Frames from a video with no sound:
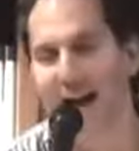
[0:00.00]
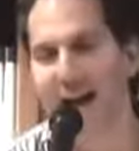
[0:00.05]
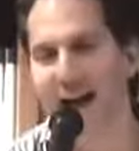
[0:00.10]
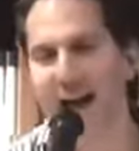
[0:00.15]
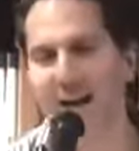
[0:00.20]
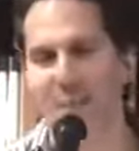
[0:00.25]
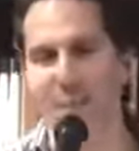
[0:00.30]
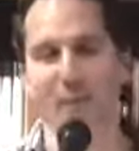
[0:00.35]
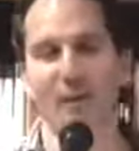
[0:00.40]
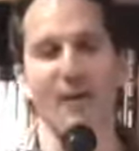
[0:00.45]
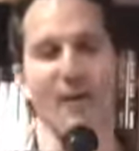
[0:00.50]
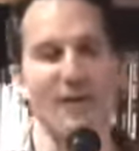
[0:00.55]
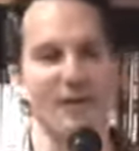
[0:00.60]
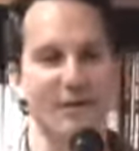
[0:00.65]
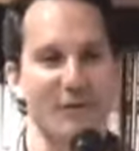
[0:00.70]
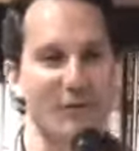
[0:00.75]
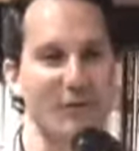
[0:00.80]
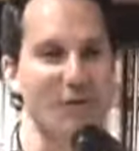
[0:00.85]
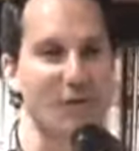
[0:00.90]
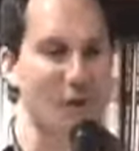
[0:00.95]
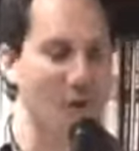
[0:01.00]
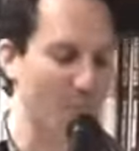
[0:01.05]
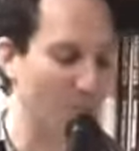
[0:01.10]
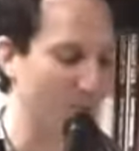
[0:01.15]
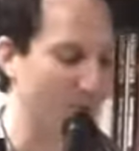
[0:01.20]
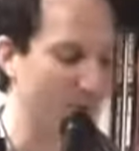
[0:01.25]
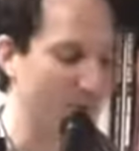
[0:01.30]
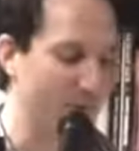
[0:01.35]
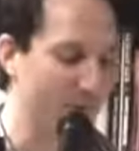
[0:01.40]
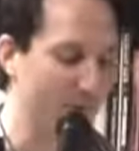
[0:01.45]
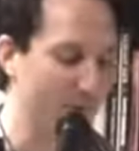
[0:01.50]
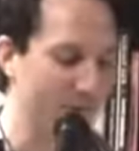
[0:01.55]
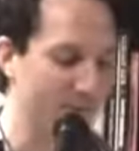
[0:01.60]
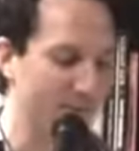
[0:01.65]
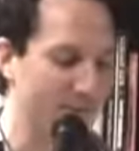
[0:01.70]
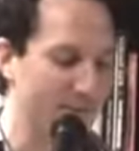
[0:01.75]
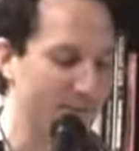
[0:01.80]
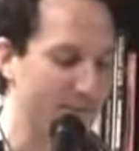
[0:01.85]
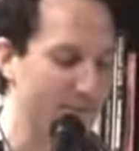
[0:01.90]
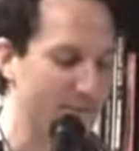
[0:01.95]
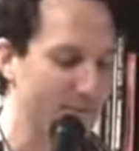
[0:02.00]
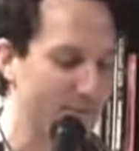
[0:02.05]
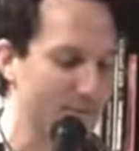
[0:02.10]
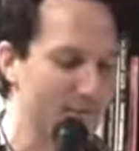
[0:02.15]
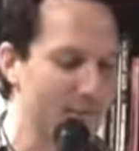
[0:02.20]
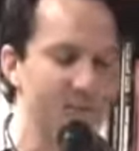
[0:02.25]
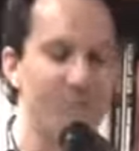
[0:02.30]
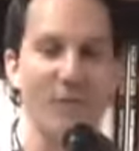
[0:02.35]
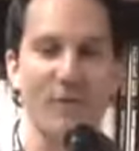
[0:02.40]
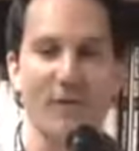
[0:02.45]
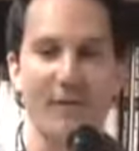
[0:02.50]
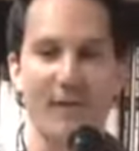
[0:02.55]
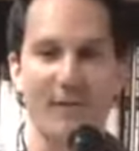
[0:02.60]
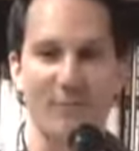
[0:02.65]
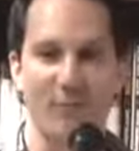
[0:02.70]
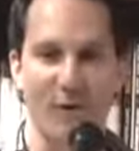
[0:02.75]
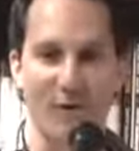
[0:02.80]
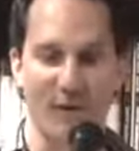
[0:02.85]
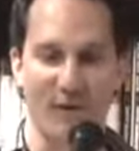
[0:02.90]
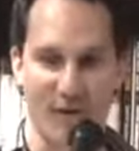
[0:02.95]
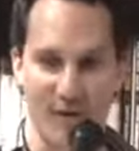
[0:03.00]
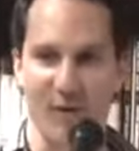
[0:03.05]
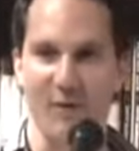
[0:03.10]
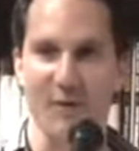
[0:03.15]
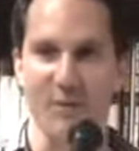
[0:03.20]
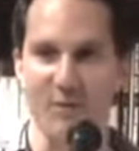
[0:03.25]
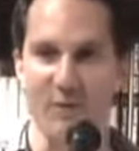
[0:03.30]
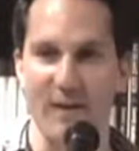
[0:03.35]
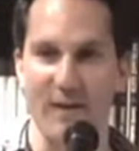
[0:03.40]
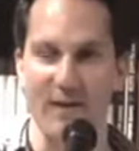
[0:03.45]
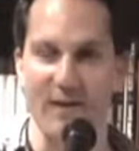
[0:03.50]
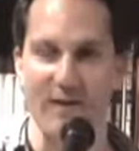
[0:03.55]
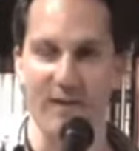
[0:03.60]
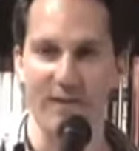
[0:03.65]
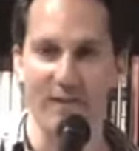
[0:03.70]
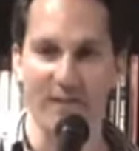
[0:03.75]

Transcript: I wanted to show people I was someone they'd want to cuddle with.